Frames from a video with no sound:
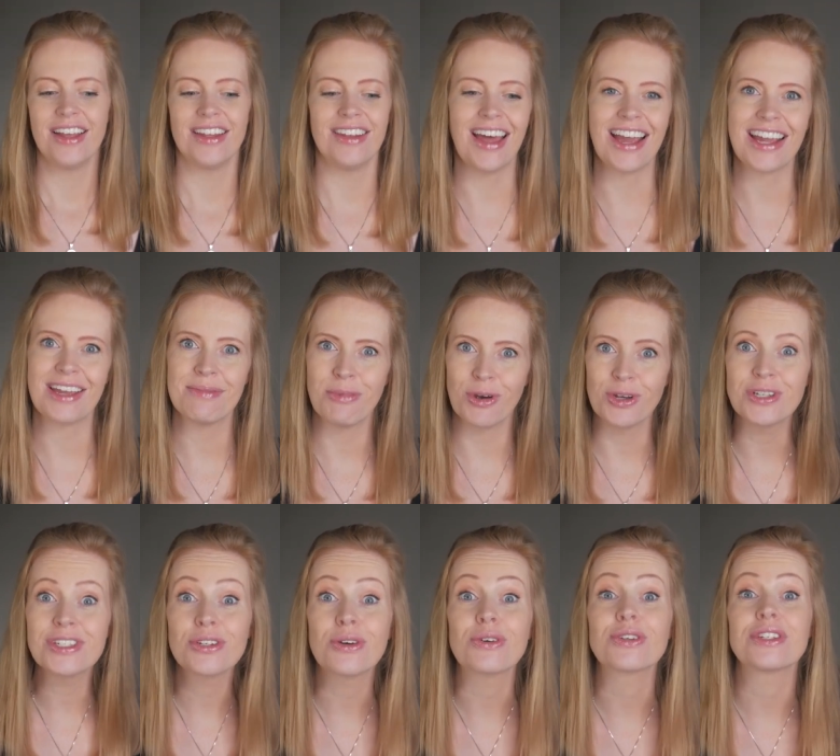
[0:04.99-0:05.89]
Like
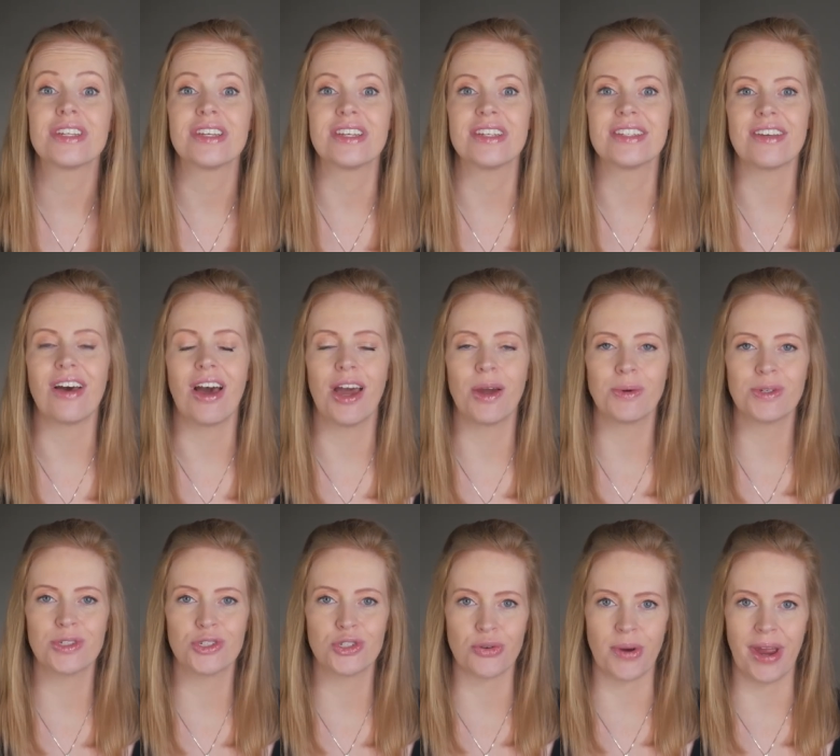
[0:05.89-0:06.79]
most doctors, I
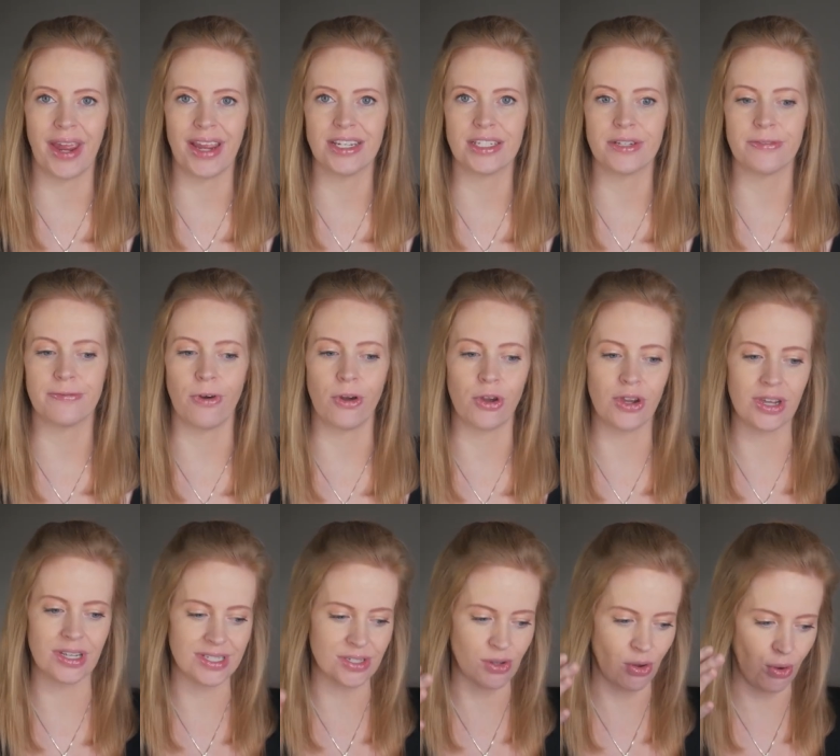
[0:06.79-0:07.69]
was trained to
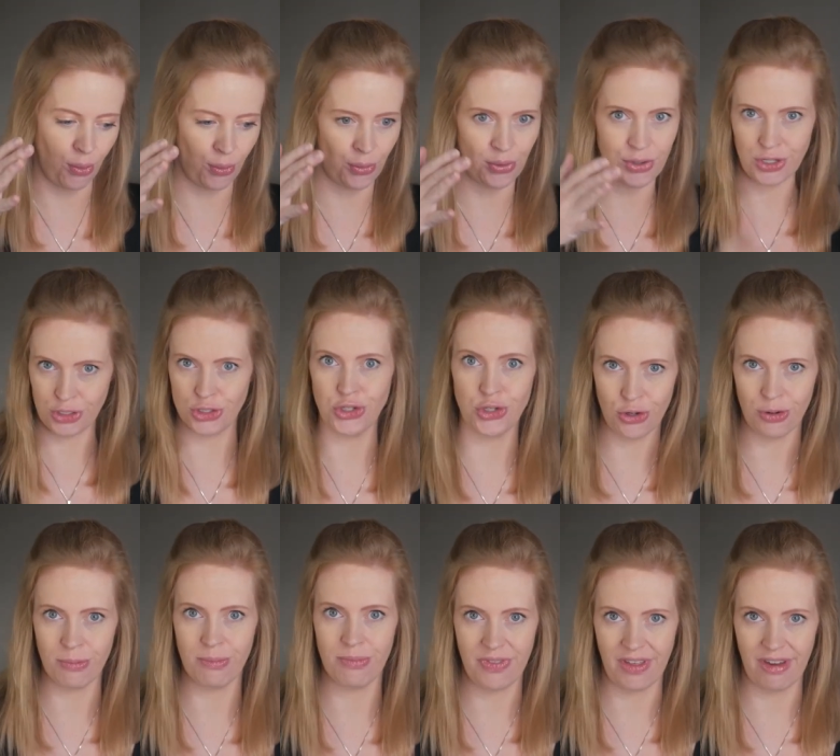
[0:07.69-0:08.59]
focus on
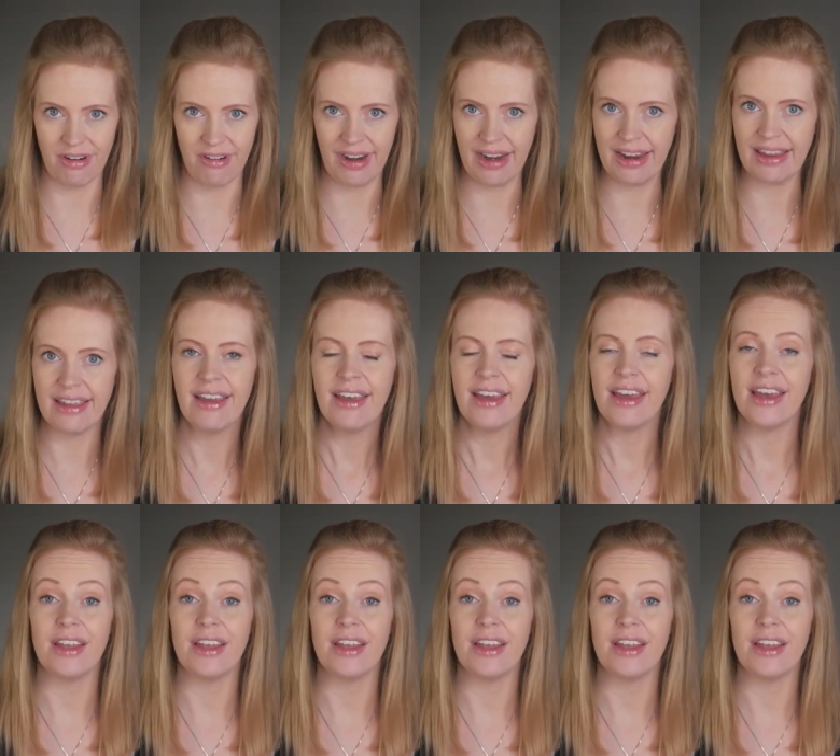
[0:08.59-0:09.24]
germ theory.